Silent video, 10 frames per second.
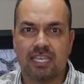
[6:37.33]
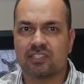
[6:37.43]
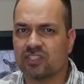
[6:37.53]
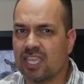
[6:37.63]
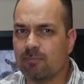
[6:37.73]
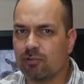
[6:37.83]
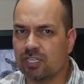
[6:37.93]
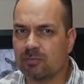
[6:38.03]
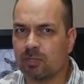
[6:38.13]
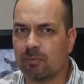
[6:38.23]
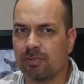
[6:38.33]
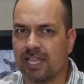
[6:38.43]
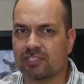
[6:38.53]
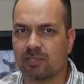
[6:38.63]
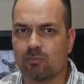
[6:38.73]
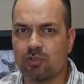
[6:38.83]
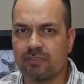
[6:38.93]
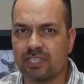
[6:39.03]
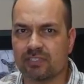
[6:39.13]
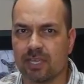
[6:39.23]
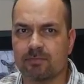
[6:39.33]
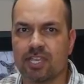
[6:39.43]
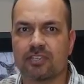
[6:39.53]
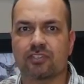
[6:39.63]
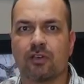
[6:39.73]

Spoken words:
Same principle applies to moving subjects,